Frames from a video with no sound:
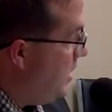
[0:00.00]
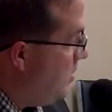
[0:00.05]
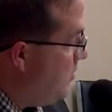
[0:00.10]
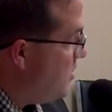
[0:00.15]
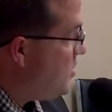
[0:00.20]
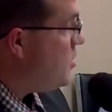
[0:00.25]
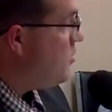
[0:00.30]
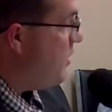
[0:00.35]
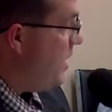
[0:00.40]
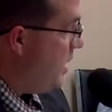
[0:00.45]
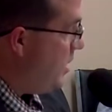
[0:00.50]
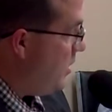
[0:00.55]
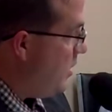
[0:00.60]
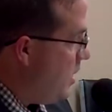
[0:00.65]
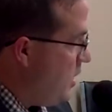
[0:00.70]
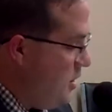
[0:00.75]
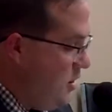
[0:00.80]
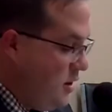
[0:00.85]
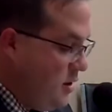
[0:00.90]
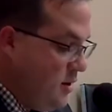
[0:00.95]
and Mr. Riordan
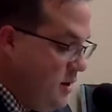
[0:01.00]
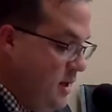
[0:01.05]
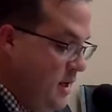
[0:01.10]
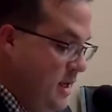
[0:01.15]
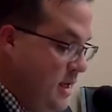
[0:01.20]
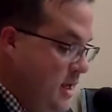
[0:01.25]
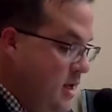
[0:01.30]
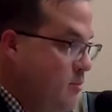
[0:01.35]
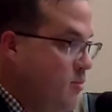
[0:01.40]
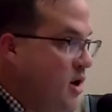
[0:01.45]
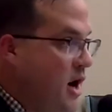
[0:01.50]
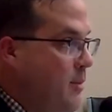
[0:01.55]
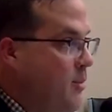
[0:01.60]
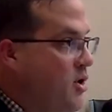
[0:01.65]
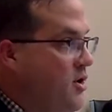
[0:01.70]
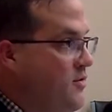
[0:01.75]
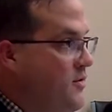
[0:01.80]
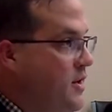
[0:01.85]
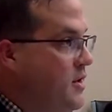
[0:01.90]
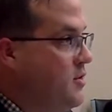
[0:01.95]
on your
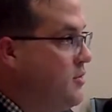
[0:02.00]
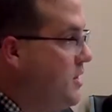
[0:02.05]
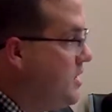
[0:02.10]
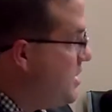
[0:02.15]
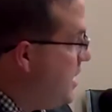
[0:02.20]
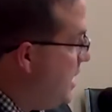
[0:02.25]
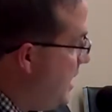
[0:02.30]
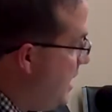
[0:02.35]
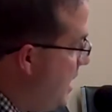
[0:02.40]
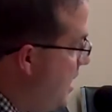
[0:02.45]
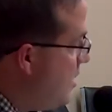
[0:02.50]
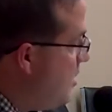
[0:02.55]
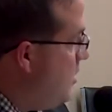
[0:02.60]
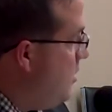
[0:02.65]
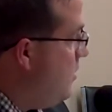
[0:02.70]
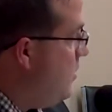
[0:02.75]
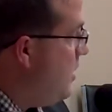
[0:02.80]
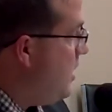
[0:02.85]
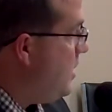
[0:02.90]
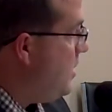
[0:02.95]
primary victories, and I
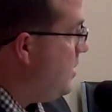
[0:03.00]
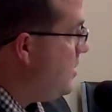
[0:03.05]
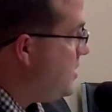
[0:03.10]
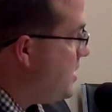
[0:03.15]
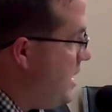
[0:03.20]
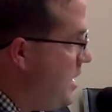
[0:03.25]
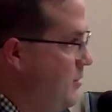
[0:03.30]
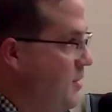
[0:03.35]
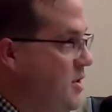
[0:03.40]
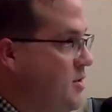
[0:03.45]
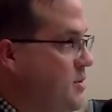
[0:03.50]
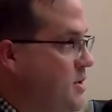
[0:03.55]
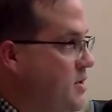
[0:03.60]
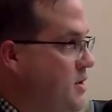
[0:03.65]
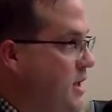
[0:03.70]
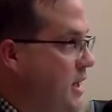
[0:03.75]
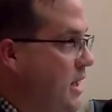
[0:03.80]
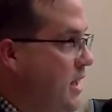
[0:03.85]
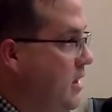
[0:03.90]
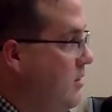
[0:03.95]
echo your sentiments, Mr.
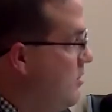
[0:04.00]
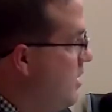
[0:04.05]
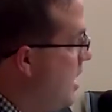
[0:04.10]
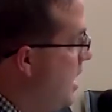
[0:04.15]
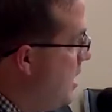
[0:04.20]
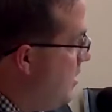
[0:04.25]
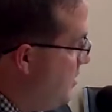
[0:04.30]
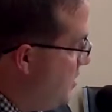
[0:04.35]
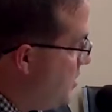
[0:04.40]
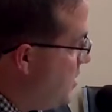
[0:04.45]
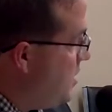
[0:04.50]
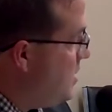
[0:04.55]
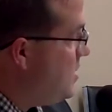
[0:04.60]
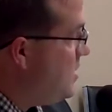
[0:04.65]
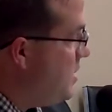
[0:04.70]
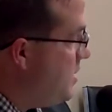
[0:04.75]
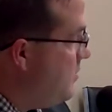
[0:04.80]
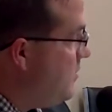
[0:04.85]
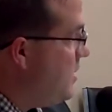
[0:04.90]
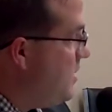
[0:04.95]
Hanley, regarding Mr.
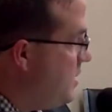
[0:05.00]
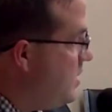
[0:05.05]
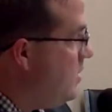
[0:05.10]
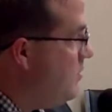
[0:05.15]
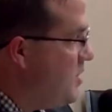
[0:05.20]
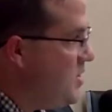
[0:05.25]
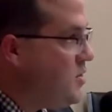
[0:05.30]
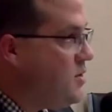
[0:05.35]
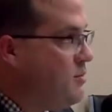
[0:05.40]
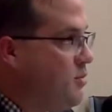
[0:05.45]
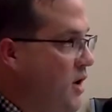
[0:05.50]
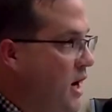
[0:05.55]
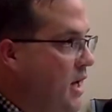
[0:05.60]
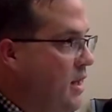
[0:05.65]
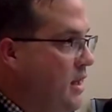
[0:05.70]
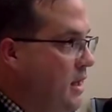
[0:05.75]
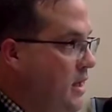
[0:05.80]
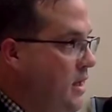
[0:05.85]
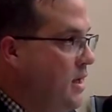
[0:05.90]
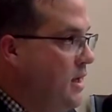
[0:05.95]
DeSilva and Mr.
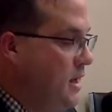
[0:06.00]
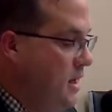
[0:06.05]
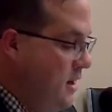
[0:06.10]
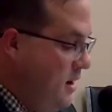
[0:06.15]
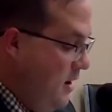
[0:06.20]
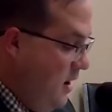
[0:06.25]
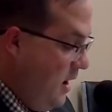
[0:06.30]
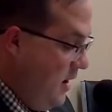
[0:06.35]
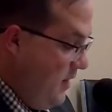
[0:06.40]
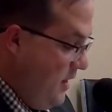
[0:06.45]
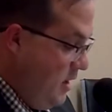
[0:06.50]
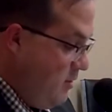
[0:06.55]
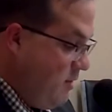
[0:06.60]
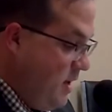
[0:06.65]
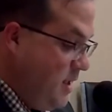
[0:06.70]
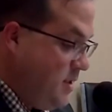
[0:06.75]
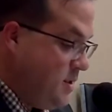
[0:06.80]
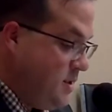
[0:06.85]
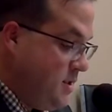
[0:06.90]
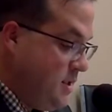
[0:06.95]
Bradley on their
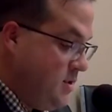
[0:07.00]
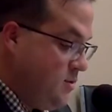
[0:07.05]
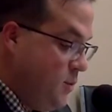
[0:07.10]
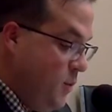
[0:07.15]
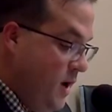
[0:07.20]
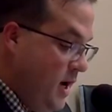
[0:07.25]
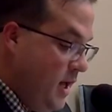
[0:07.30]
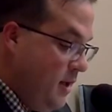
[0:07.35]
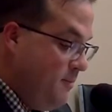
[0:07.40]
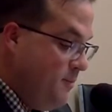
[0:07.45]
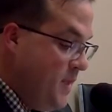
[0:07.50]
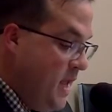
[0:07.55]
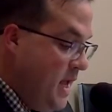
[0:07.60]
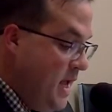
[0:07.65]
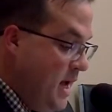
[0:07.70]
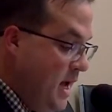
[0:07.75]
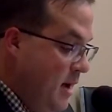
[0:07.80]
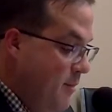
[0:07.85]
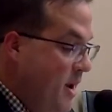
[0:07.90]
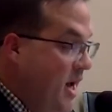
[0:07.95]
races as well.
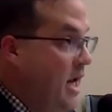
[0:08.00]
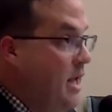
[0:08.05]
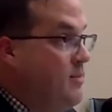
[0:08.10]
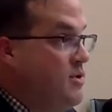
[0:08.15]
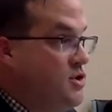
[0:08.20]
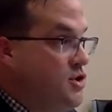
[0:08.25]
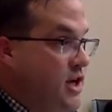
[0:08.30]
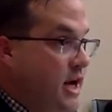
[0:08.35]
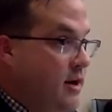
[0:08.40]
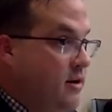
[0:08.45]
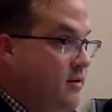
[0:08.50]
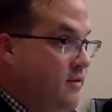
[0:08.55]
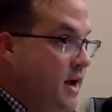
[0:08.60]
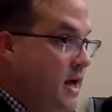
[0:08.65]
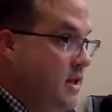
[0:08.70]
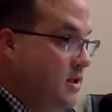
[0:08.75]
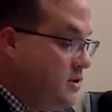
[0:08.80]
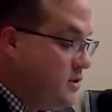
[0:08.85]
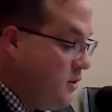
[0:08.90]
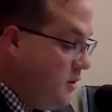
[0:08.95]
My name is Jared
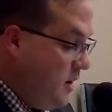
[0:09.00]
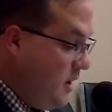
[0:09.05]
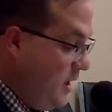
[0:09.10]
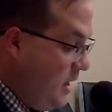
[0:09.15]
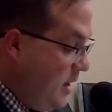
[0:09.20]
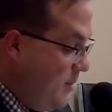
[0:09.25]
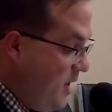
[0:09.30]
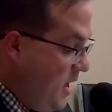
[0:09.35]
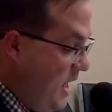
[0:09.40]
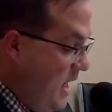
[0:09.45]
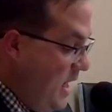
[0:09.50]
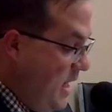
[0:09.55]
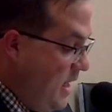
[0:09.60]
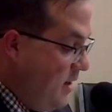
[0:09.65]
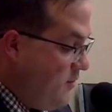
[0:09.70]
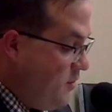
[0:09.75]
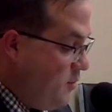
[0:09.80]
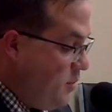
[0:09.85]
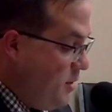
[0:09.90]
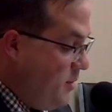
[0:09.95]
Valanzola, and I'm a
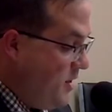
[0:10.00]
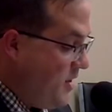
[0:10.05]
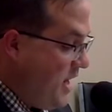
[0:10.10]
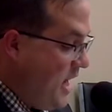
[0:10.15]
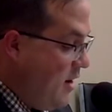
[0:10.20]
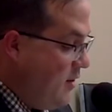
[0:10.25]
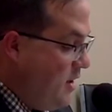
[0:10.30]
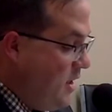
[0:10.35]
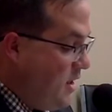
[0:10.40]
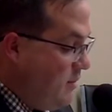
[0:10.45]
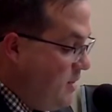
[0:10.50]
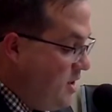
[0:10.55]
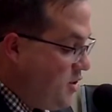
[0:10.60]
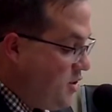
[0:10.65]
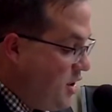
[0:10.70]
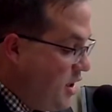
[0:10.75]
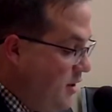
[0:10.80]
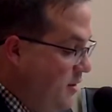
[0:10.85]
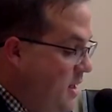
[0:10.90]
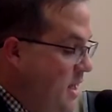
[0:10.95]
candidate for Plymouth County
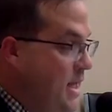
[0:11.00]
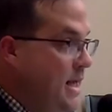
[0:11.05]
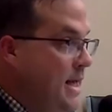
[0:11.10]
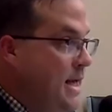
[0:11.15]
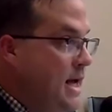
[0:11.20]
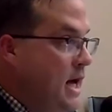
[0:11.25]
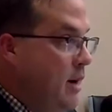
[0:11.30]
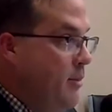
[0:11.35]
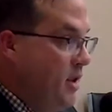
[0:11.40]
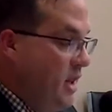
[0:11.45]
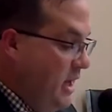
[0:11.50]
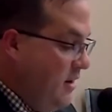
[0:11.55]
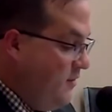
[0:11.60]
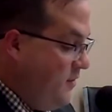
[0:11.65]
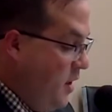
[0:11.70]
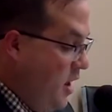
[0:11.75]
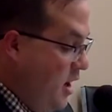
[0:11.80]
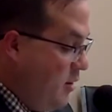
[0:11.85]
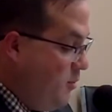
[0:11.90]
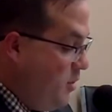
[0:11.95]
Commissioner. I'm a
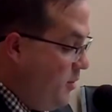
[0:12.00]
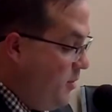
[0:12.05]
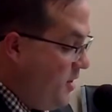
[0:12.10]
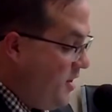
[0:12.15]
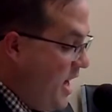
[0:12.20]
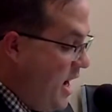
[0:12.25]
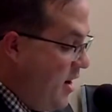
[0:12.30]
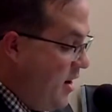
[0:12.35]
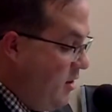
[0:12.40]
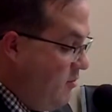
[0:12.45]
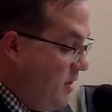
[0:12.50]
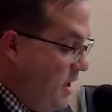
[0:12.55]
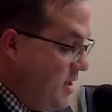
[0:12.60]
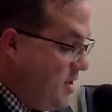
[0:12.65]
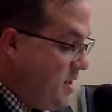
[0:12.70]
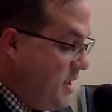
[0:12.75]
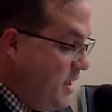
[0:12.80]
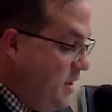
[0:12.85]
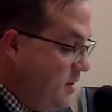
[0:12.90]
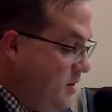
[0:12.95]
lifelong Plymouth County
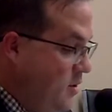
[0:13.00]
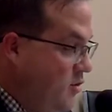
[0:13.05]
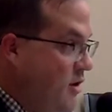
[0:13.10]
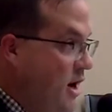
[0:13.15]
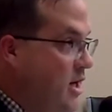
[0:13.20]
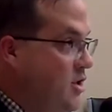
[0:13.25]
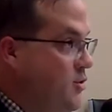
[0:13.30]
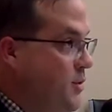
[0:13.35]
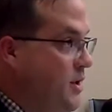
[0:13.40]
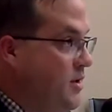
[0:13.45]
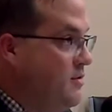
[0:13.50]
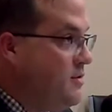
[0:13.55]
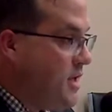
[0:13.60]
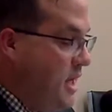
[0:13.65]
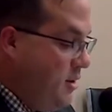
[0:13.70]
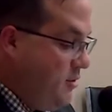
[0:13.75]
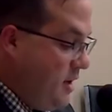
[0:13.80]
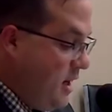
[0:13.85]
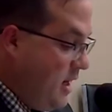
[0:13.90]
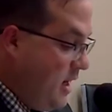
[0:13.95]
resident, graduate of
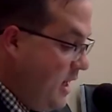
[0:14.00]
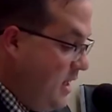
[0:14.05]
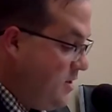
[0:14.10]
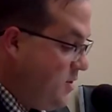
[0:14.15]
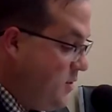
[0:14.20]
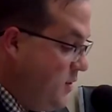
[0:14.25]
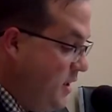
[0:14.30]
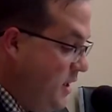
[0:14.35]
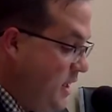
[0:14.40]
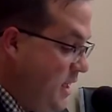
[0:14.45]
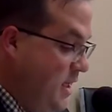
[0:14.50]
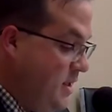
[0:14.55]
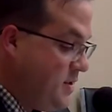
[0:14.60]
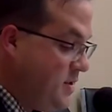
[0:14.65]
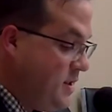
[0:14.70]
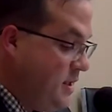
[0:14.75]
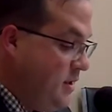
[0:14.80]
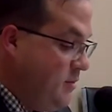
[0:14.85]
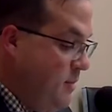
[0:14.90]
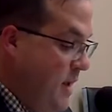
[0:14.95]
Sacred Heart High School in
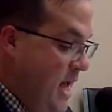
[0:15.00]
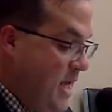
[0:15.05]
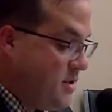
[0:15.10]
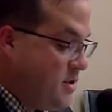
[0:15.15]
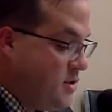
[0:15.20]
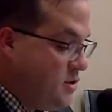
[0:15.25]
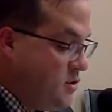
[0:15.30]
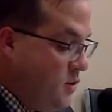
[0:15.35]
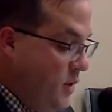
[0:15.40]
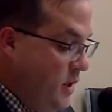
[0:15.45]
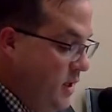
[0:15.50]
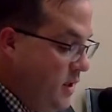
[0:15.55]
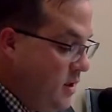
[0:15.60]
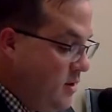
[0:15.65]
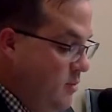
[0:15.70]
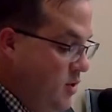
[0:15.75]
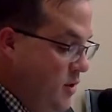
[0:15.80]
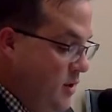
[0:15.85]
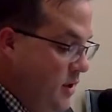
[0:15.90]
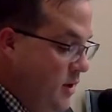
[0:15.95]
Kingston, Massasoit
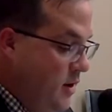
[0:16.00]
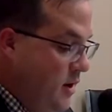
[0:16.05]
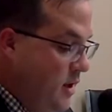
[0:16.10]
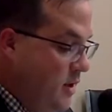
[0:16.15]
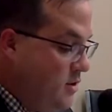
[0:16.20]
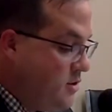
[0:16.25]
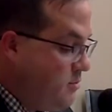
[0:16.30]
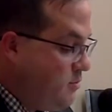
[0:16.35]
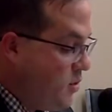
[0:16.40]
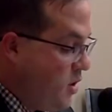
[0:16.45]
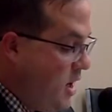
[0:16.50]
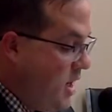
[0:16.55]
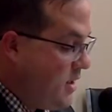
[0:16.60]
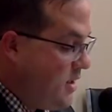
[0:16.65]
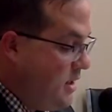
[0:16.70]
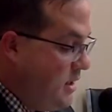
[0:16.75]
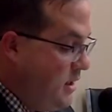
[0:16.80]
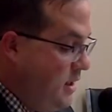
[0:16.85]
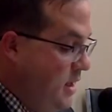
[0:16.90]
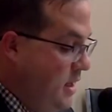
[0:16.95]
Community College in
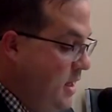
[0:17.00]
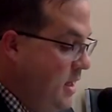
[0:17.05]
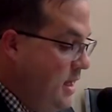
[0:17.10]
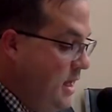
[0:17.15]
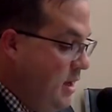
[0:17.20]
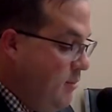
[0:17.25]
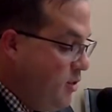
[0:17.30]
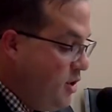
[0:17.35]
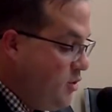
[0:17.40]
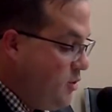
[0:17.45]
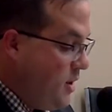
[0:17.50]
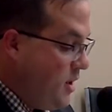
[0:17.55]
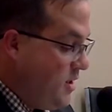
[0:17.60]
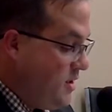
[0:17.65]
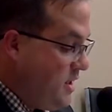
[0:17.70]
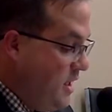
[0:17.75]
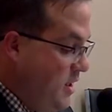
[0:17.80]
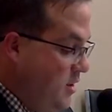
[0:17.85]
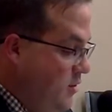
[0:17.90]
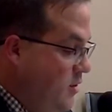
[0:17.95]
Brockton, and Bridgewater
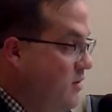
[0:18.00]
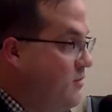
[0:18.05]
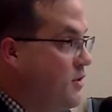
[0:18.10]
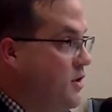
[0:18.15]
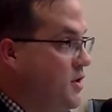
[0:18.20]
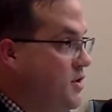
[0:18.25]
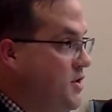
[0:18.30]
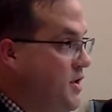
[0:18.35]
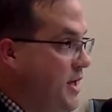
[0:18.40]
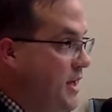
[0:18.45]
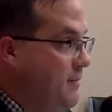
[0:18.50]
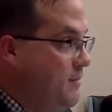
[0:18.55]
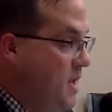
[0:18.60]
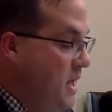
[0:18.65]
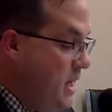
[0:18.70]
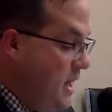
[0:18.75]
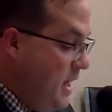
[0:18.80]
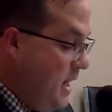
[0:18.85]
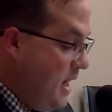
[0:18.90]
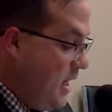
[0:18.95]
State University,
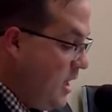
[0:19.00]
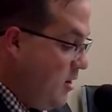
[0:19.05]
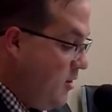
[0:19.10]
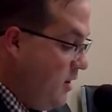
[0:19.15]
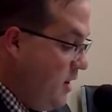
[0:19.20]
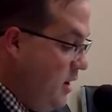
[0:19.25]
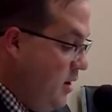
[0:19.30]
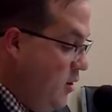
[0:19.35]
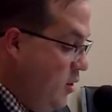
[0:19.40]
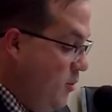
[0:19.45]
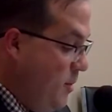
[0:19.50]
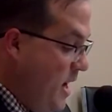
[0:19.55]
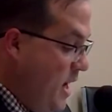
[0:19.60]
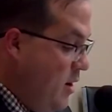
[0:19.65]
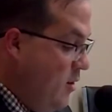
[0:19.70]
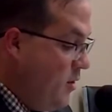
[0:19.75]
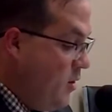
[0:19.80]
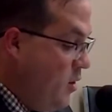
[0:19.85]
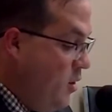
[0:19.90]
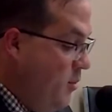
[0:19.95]
and I currently own my
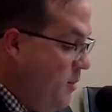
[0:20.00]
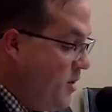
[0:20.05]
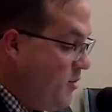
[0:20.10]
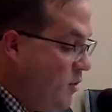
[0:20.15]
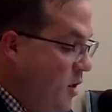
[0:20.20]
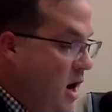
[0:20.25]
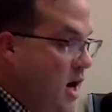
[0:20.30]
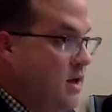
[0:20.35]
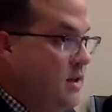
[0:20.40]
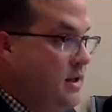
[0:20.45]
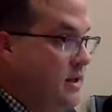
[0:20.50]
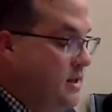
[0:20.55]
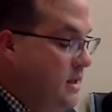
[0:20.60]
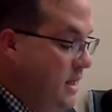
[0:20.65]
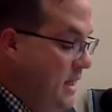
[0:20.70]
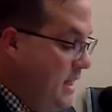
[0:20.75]
own home in Rockland.